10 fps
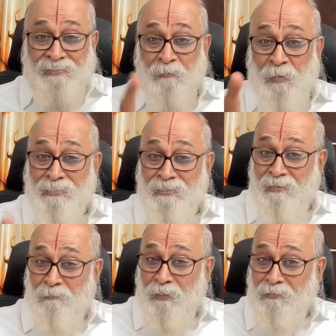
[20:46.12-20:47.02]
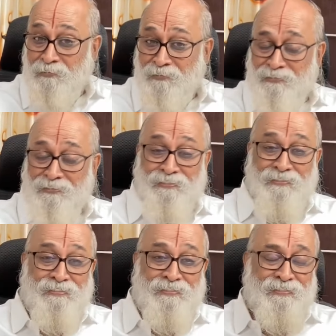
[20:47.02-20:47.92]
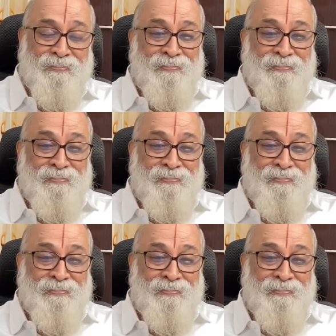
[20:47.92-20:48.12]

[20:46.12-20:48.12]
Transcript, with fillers: when the master appears.